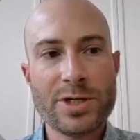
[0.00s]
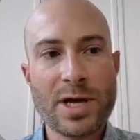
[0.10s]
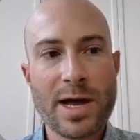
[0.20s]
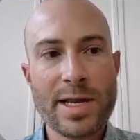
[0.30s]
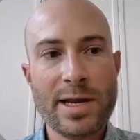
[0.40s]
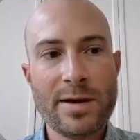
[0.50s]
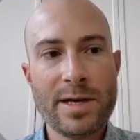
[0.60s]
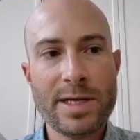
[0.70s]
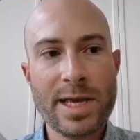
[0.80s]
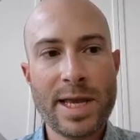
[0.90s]
dot here
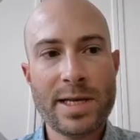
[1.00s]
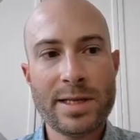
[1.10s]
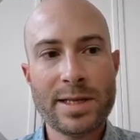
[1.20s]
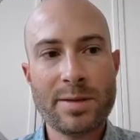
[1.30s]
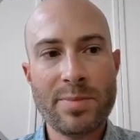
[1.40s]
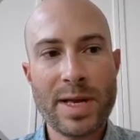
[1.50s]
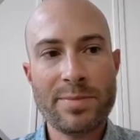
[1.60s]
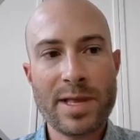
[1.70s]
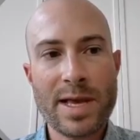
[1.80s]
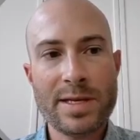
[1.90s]
indicating that the
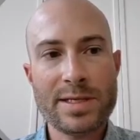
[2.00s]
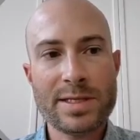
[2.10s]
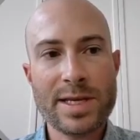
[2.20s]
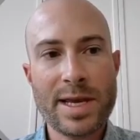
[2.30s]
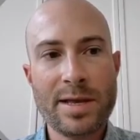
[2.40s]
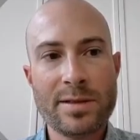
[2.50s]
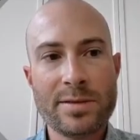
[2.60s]
pipeline is stale.